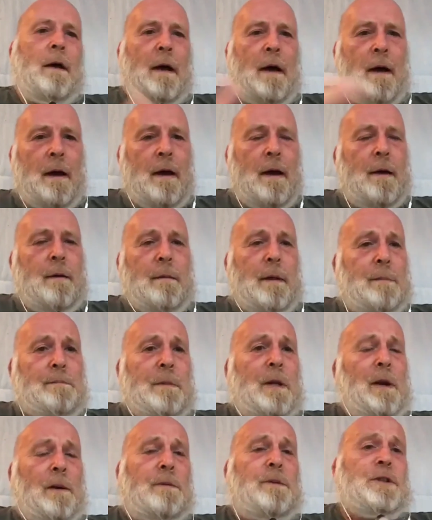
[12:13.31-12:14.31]

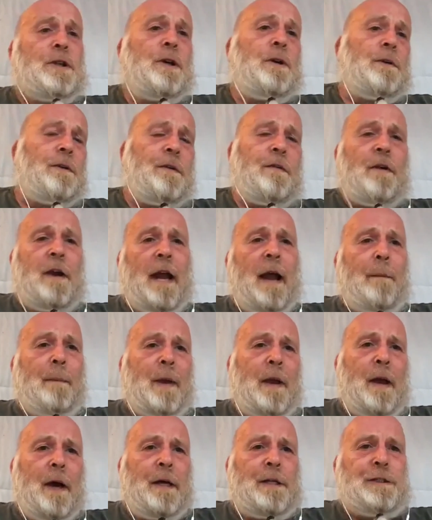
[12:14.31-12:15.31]
2, 3
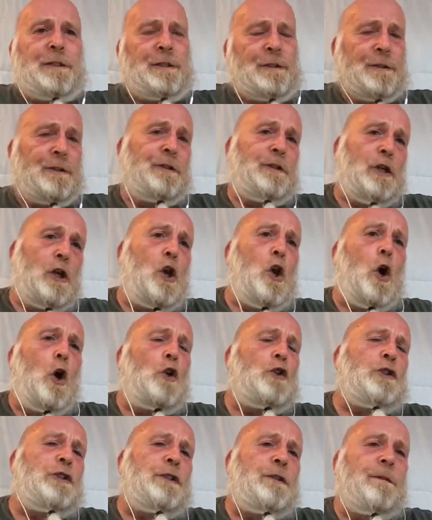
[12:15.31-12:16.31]
applications and the
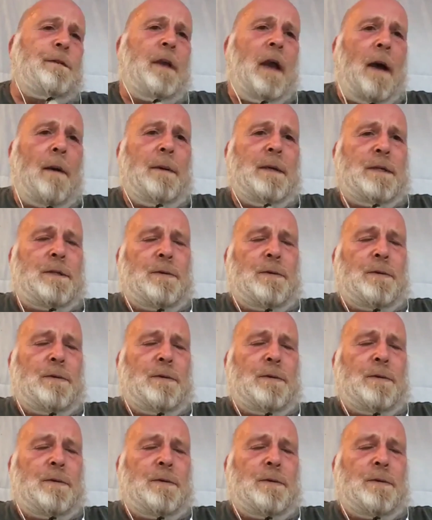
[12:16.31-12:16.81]
costs of going